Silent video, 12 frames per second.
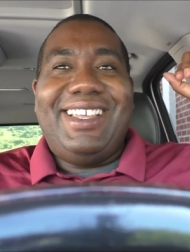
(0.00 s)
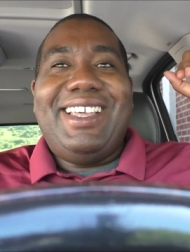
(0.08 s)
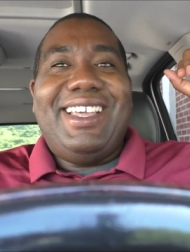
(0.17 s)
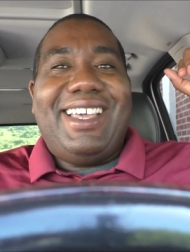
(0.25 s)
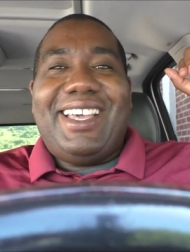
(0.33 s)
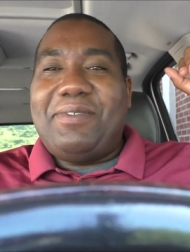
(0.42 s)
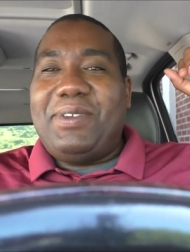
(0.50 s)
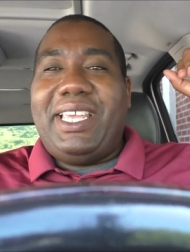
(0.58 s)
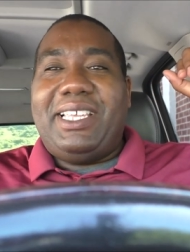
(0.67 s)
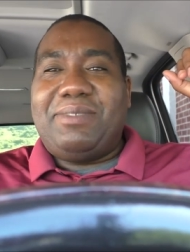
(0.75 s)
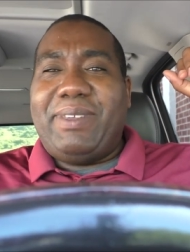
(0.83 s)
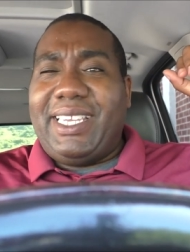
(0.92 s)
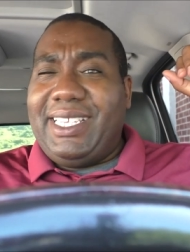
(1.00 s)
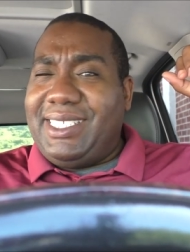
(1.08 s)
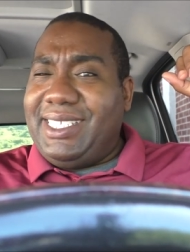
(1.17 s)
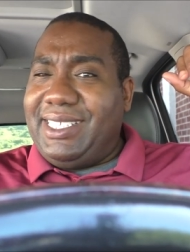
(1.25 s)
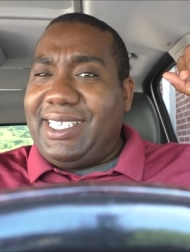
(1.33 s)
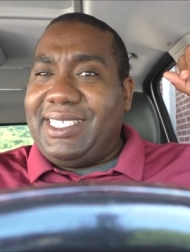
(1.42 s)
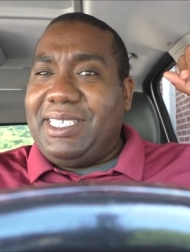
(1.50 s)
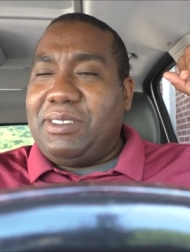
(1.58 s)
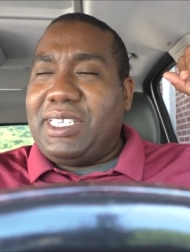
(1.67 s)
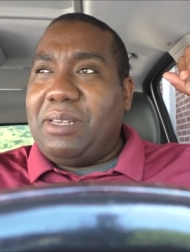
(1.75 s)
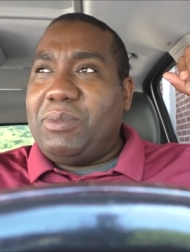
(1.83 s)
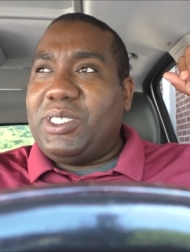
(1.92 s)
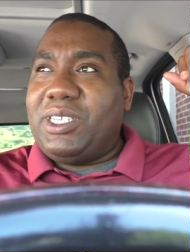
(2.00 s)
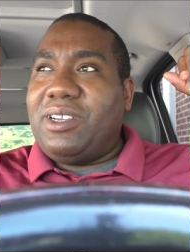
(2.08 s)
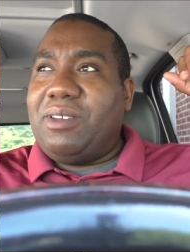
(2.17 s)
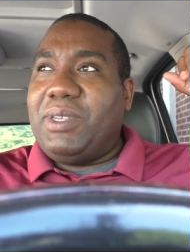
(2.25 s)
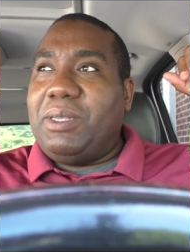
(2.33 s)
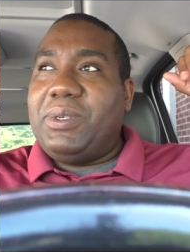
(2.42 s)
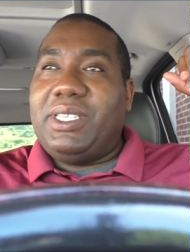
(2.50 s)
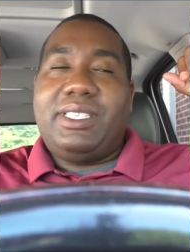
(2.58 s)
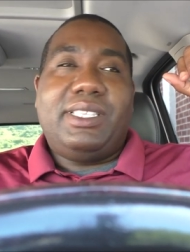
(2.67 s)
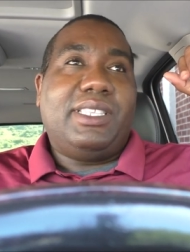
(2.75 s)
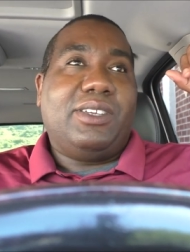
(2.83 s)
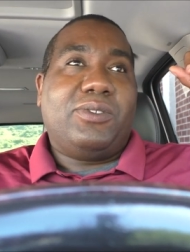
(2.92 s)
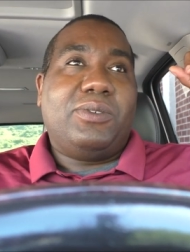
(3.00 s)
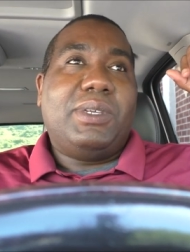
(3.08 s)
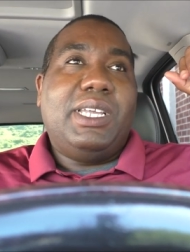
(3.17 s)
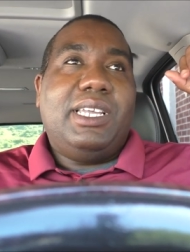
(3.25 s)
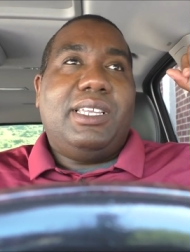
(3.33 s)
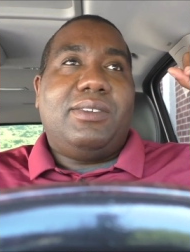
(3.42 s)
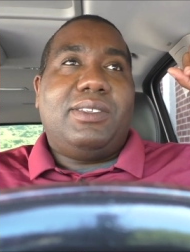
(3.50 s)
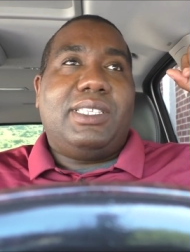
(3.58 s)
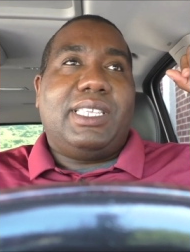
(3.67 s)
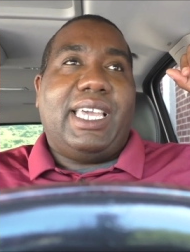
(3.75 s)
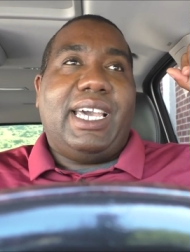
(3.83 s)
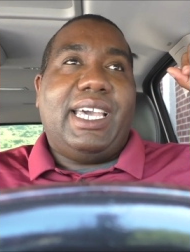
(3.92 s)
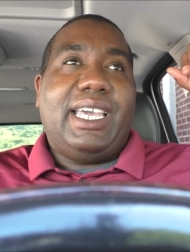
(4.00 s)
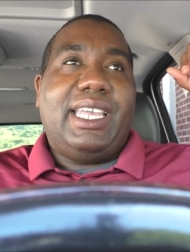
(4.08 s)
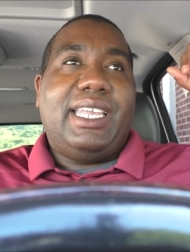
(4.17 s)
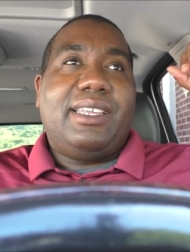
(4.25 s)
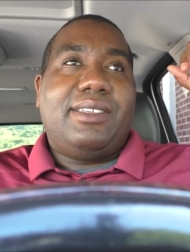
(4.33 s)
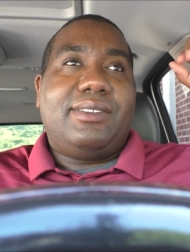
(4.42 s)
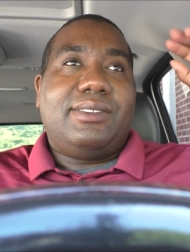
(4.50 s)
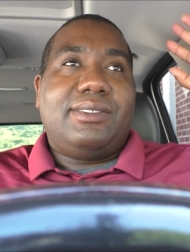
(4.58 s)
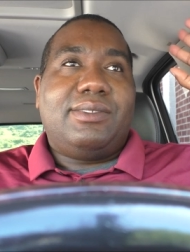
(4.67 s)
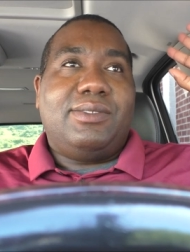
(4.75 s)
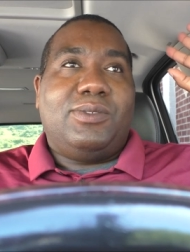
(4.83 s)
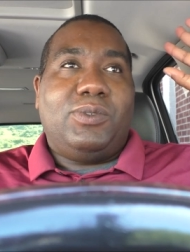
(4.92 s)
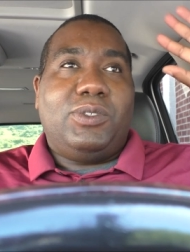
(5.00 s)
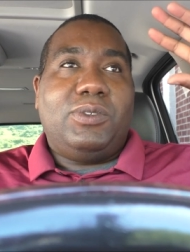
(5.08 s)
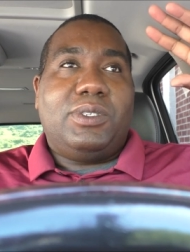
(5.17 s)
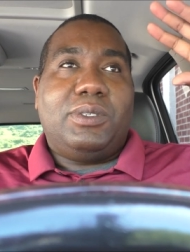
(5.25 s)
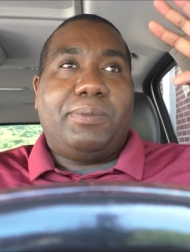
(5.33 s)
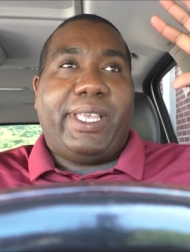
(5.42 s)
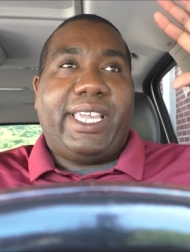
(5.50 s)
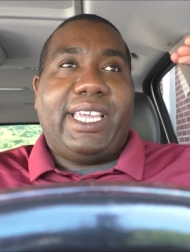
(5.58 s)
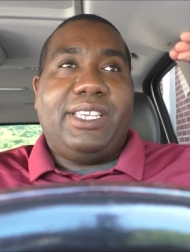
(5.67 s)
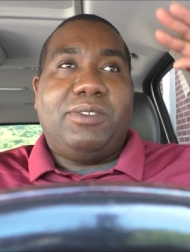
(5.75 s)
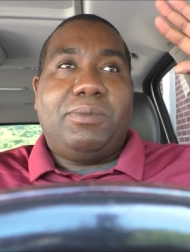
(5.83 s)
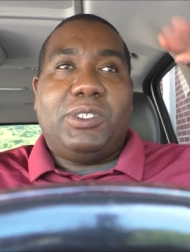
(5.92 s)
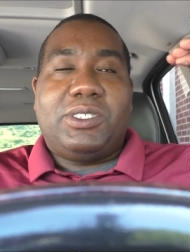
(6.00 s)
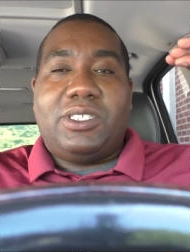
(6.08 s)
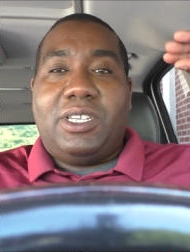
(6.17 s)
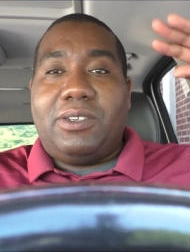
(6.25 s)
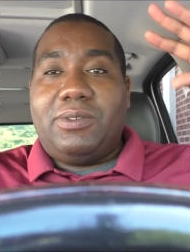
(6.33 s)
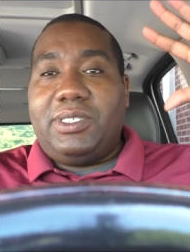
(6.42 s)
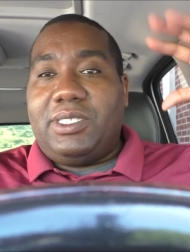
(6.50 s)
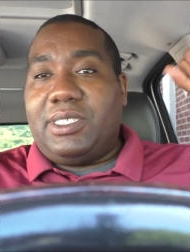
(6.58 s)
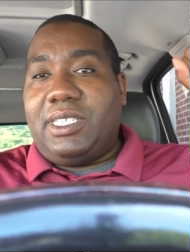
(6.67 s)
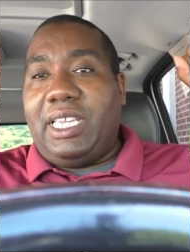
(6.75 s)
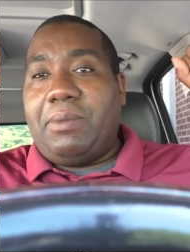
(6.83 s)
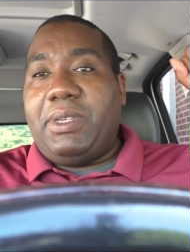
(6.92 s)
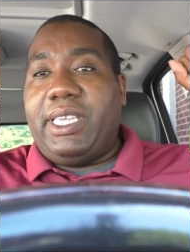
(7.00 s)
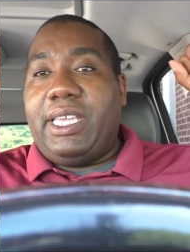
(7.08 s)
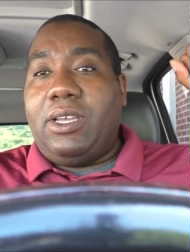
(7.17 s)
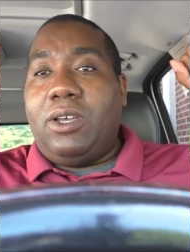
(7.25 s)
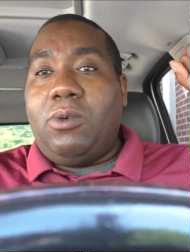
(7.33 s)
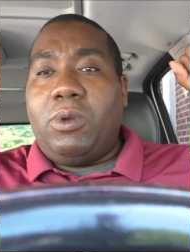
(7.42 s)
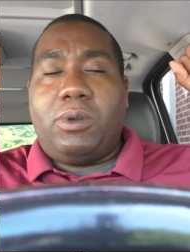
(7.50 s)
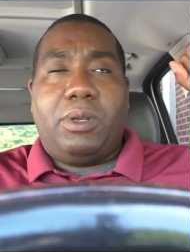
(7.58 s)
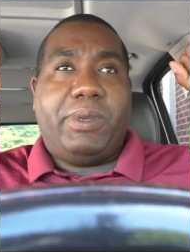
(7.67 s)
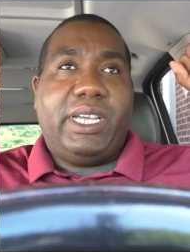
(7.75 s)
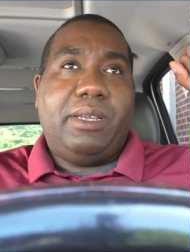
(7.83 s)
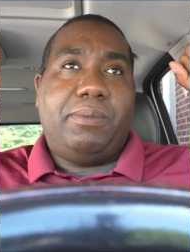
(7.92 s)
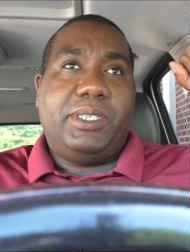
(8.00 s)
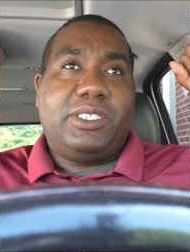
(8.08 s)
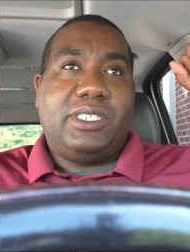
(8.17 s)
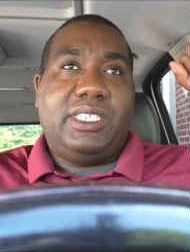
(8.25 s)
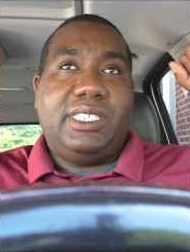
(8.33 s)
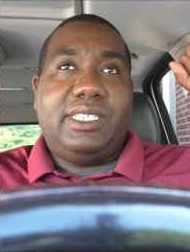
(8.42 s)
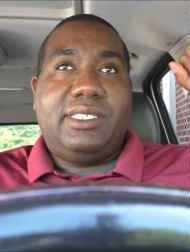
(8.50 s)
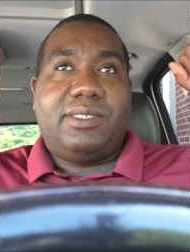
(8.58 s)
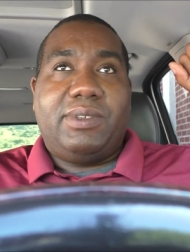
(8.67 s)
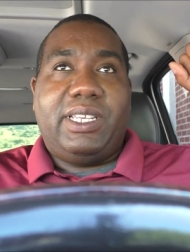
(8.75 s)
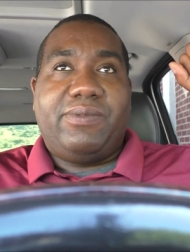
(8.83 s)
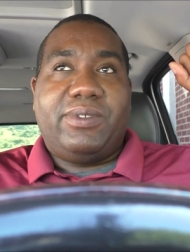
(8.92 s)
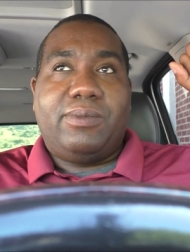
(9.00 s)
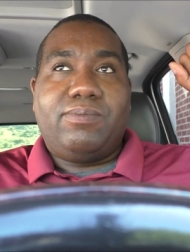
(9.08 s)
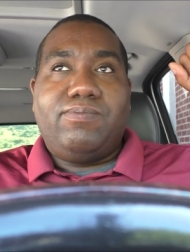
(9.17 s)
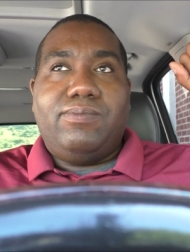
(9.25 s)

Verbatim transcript: I mean, that doesn't make any sense. That seems kind of bizarre to me. But the group, uh, the guy, was doing, the black guy doing the most of the talking was claiming that, oh, we're going to buy a bunch of guns or whatever.